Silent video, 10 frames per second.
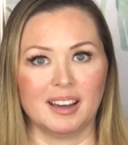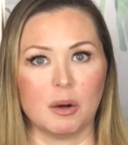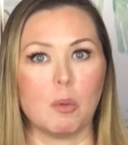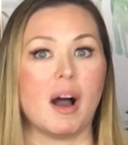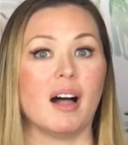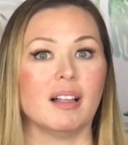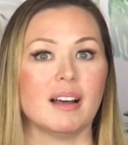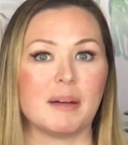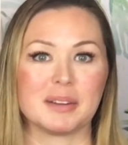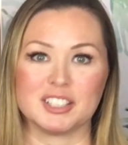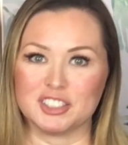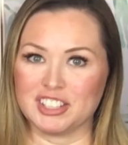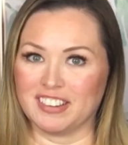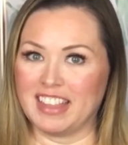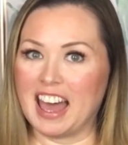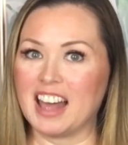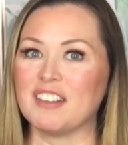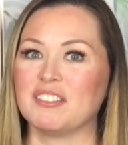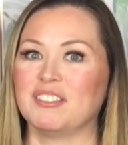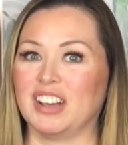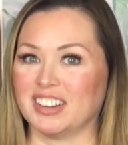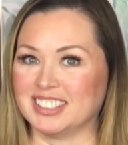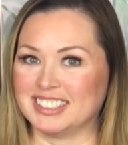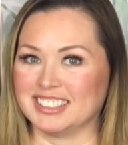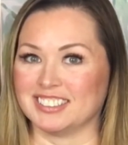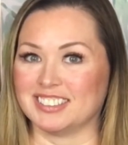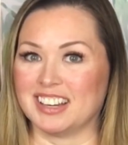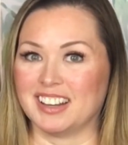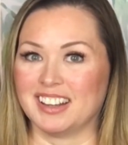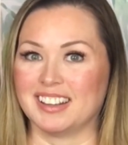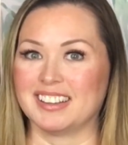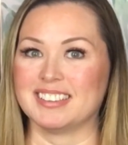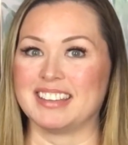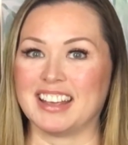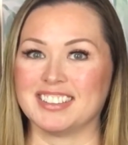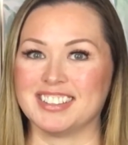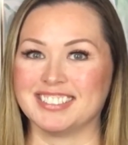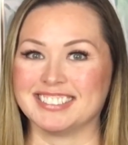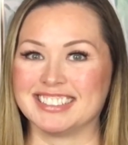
Well, I'm going to share that very soon. Stay tuned.